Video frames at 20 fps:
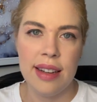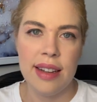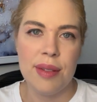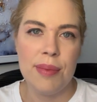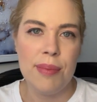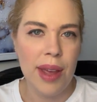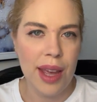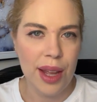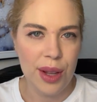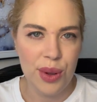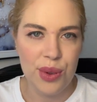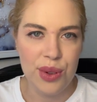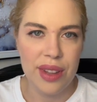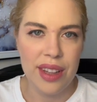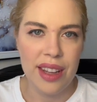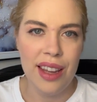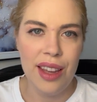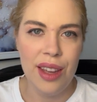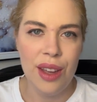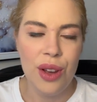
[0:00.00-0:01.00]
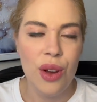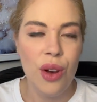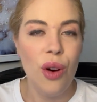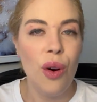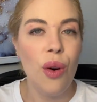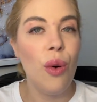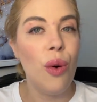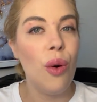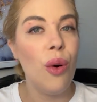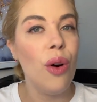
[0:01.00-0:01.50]
manually
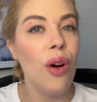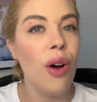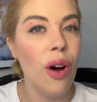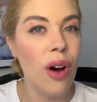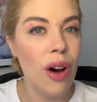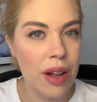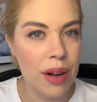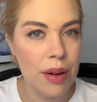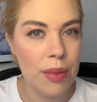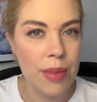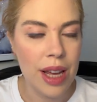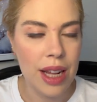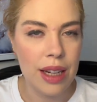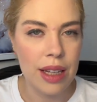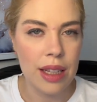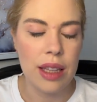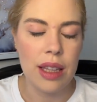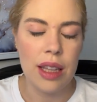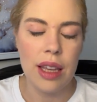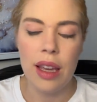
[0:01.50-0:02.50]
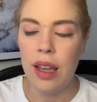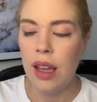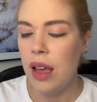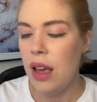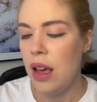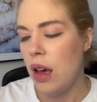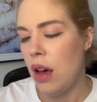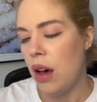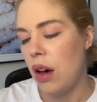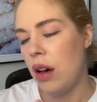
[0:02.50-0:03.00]
or automatically.
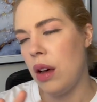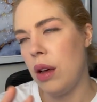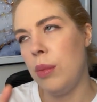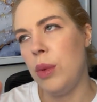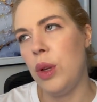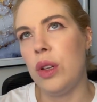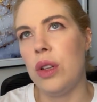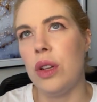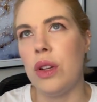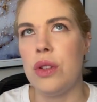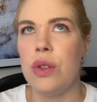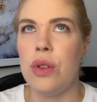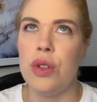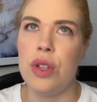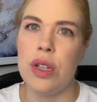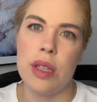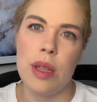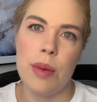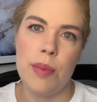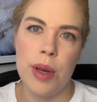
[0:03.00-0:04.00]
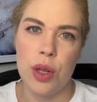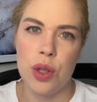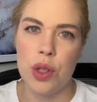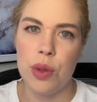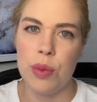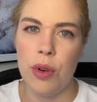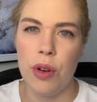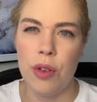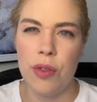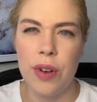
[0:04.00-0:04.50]
You can also adjust the picture
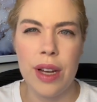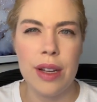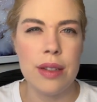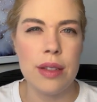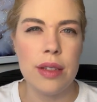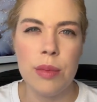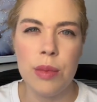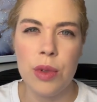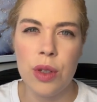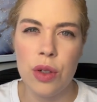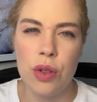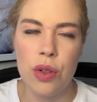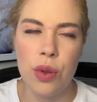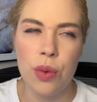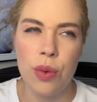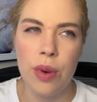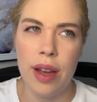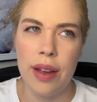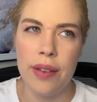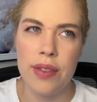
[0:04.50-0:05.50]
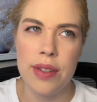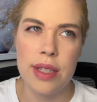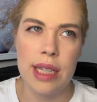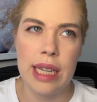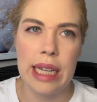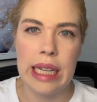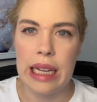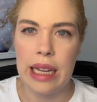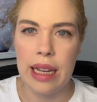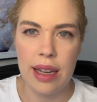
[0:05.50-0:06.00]
profile similar to what I've
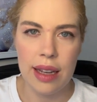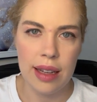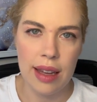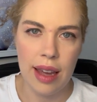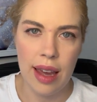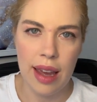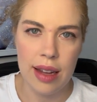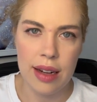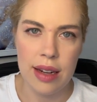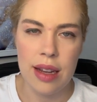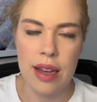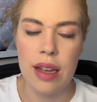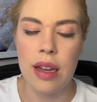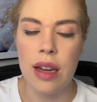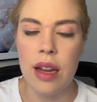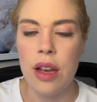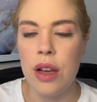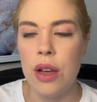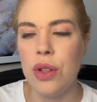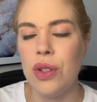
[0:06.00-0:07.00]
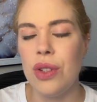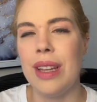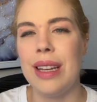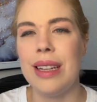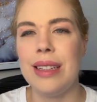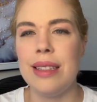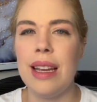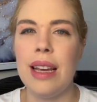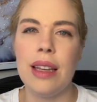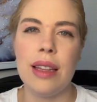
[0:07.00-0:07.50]
seen in Canon. So
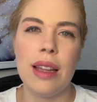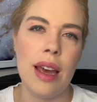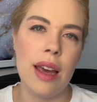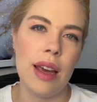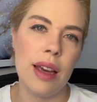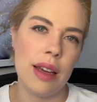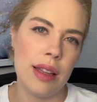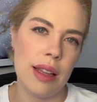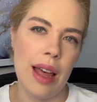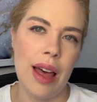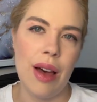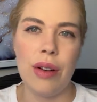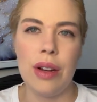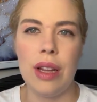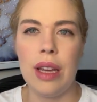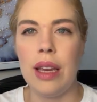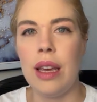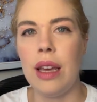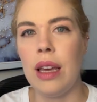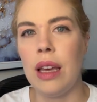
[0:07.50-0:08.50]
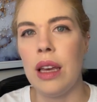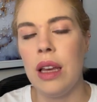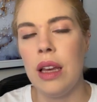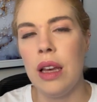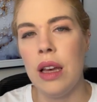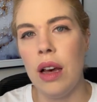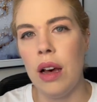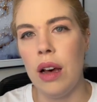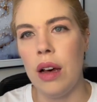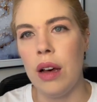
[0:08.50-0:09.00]
like daylight, cloudy,
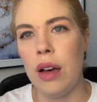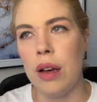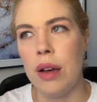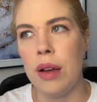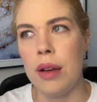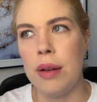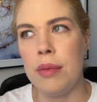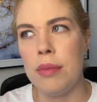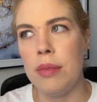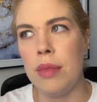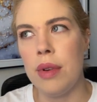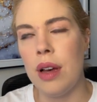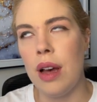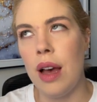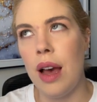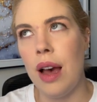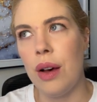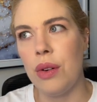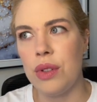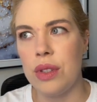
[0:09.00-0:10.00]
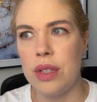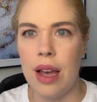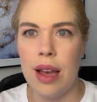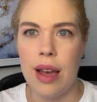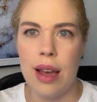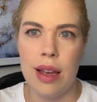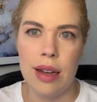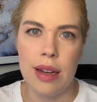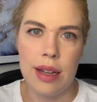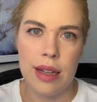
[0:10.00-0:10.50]

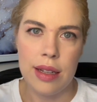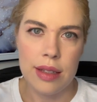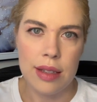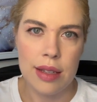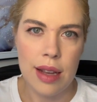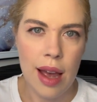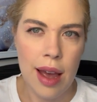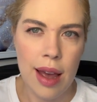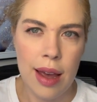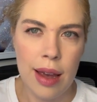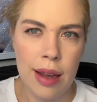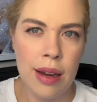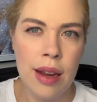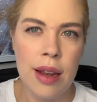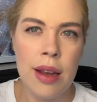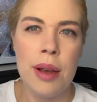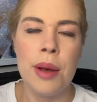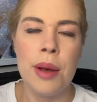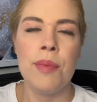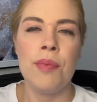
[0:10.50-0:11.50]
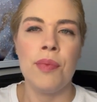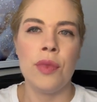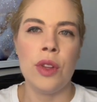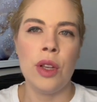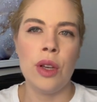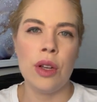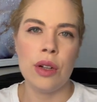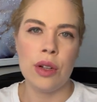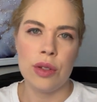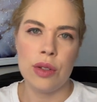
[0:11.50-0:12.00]
outside, inside.
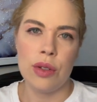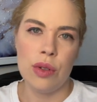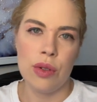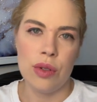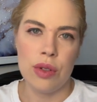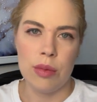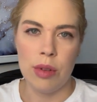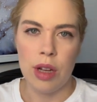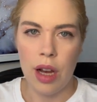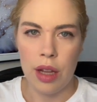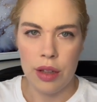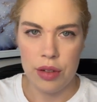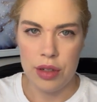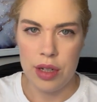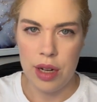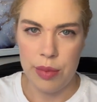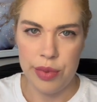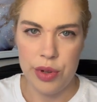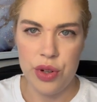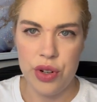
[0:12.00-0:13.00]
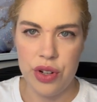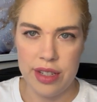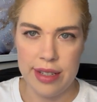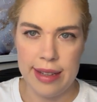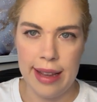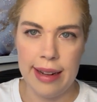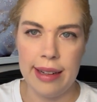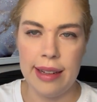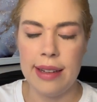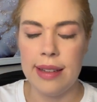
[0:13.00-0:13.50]
You can also do some color temperature
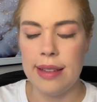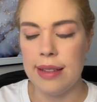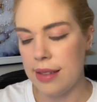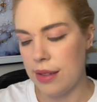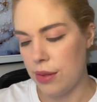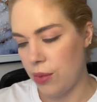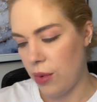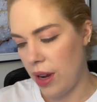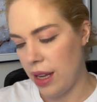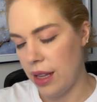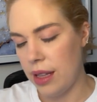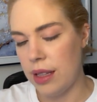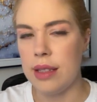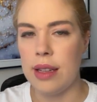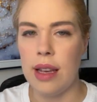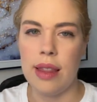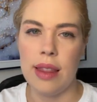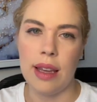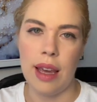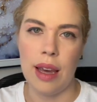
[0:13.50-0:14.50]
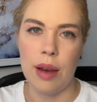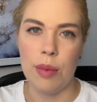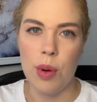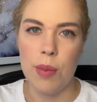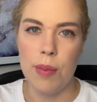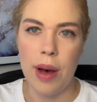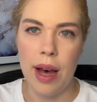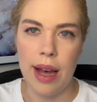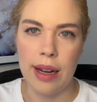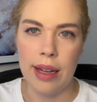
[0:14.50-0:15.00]
settings right inside the camera
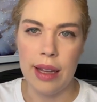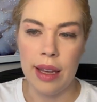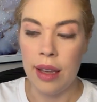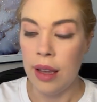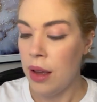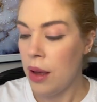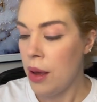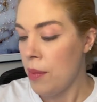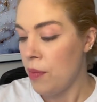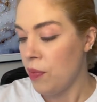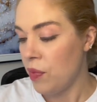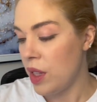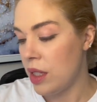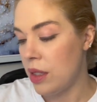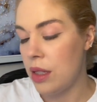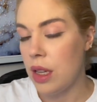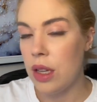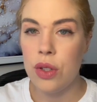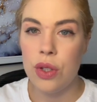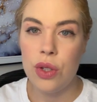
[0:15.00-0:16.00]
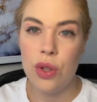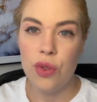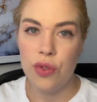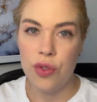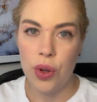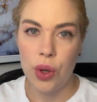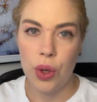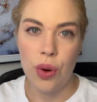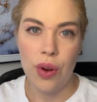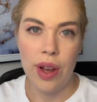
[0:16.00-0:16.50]
body. This does do
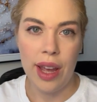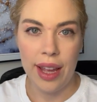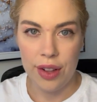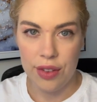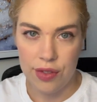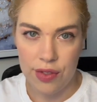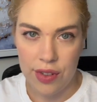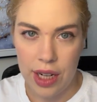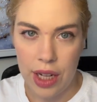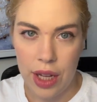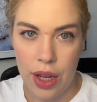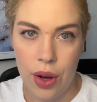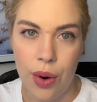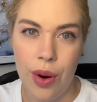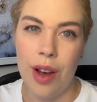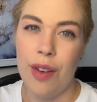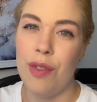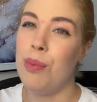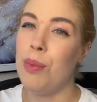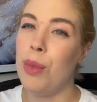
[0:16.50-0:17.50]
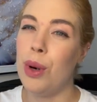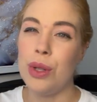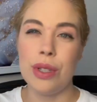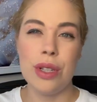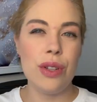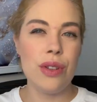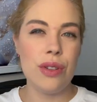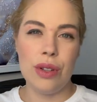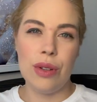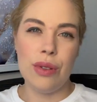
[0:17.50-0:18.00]
photo and video. I've
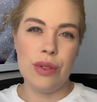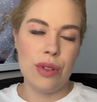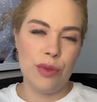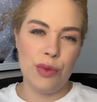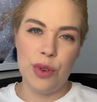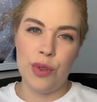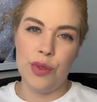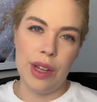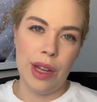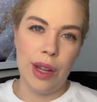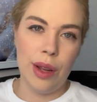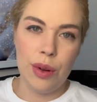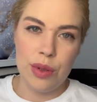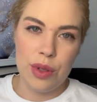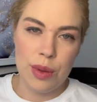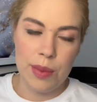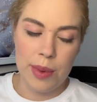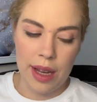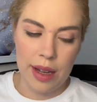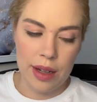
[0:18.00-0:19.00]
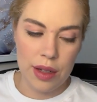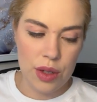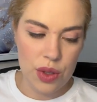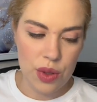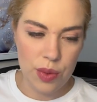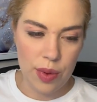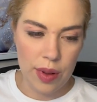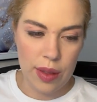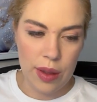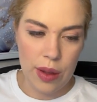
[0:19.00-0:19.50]
mostly just used it for video, to be
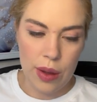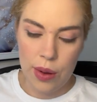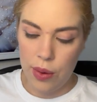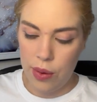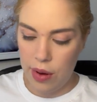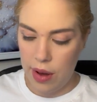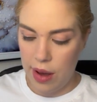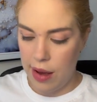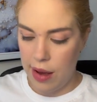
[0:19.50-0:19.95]
honest with you.